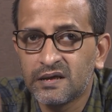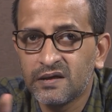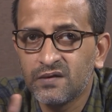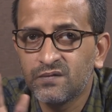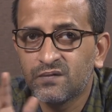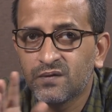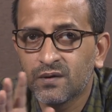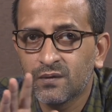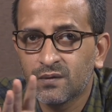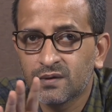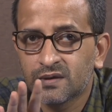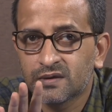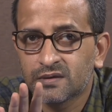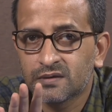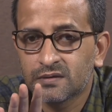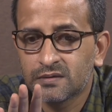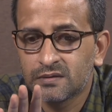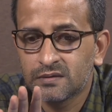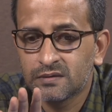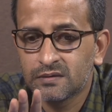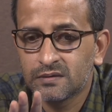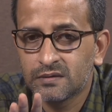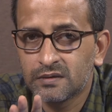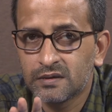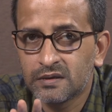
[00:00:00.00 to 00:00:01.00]
If our
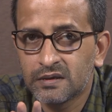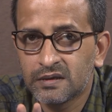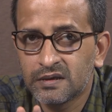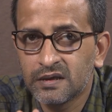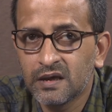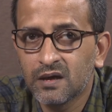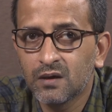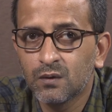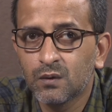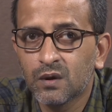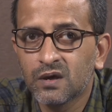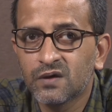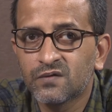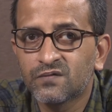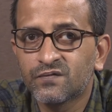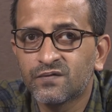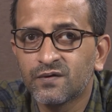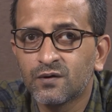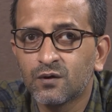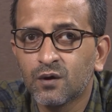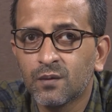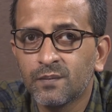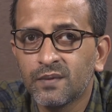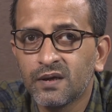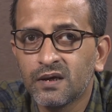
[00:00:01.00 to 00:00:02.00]
real world
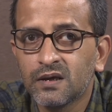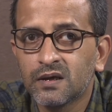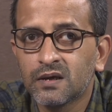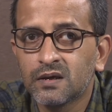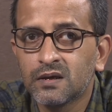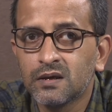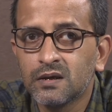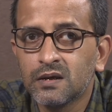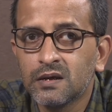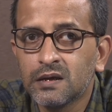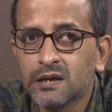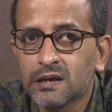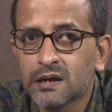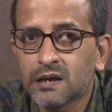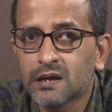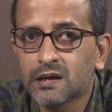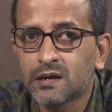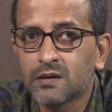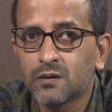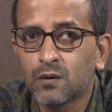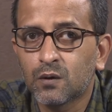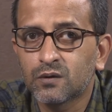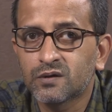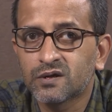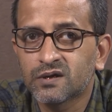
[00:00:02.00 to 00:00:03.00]
phenomena
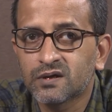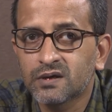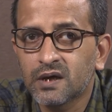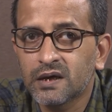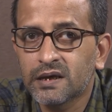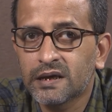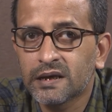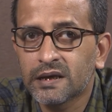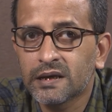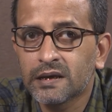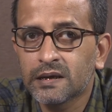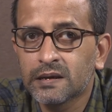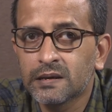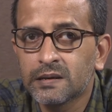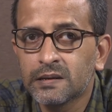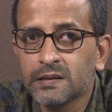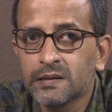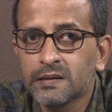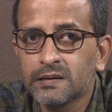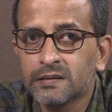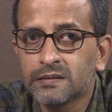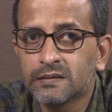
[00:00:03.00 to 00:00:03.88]
are not static,